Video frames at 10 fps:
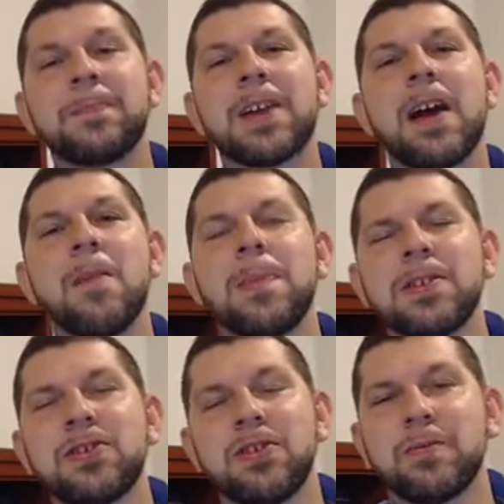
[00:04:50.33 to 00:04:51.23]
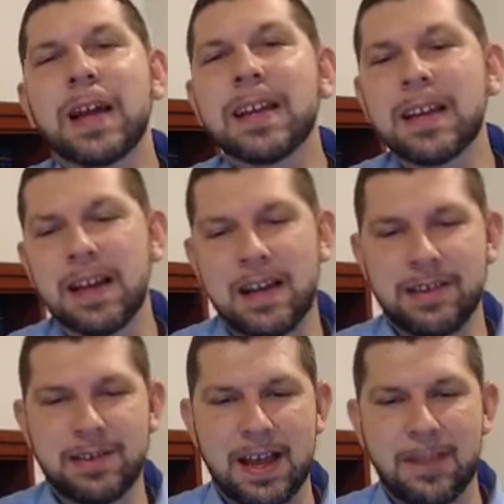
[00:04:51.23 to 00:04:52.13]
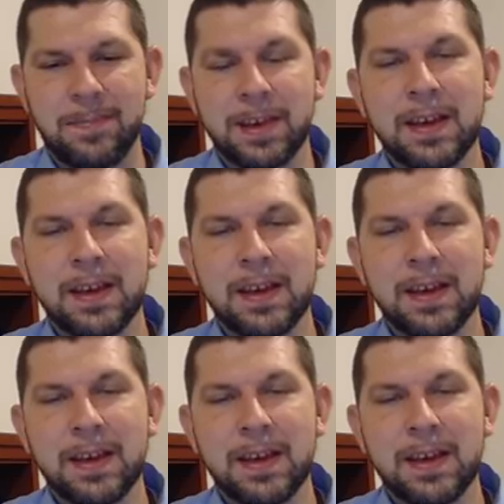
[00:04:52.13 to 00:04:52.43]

to help us to recognize that.